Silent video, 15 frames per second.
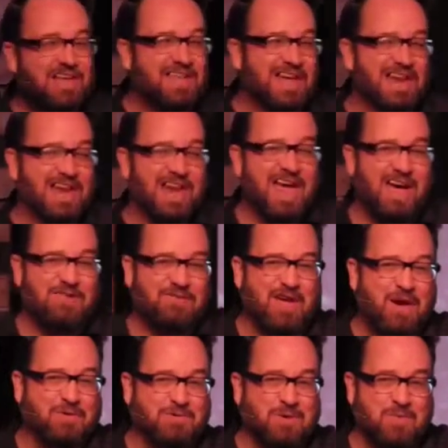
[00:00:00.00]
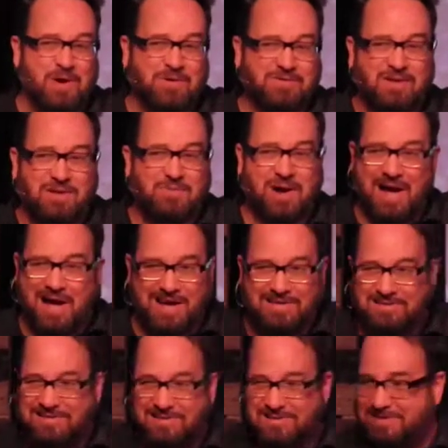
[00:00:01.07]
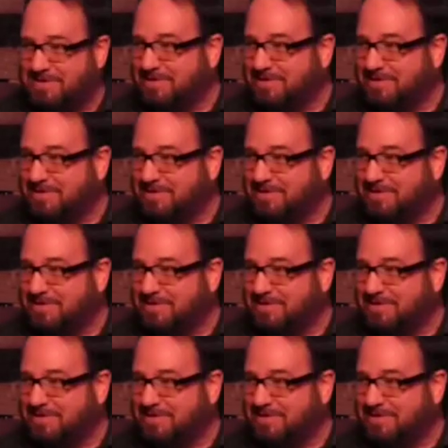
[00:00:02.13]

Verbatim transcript: They left healthy, wealthy, and wise.